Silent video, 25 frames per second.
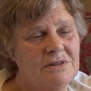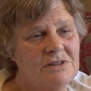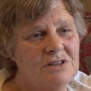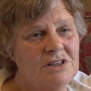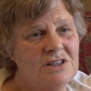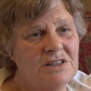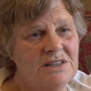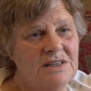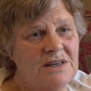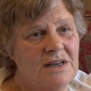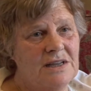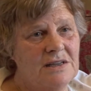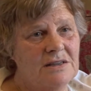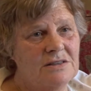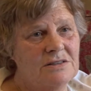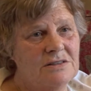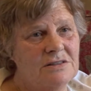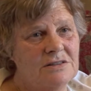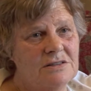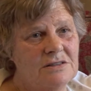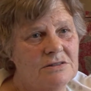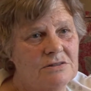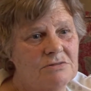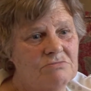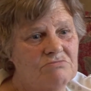just
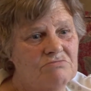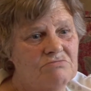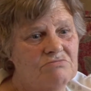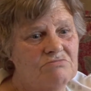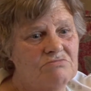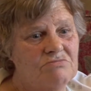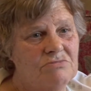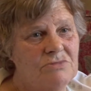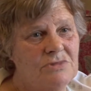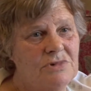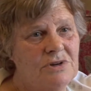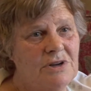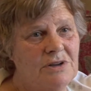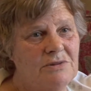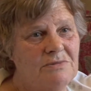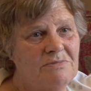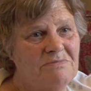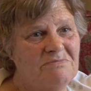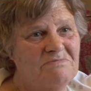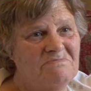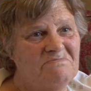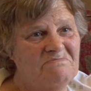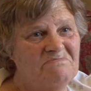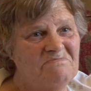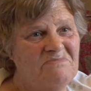next
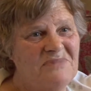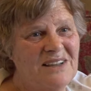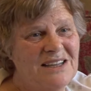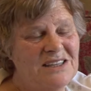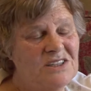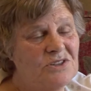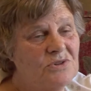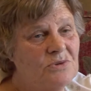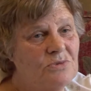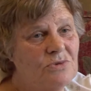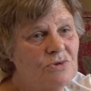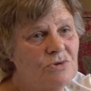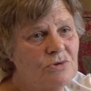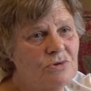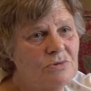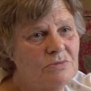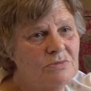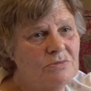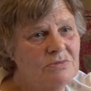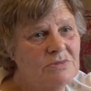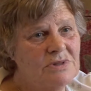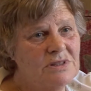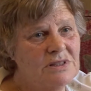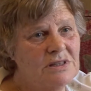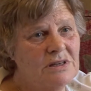to
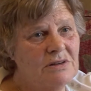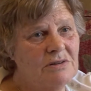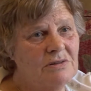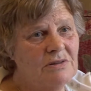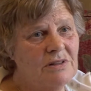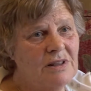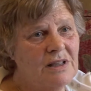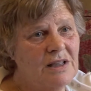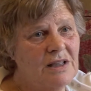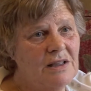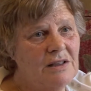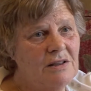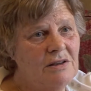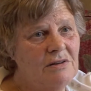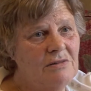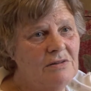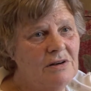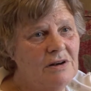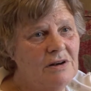Orms, along there.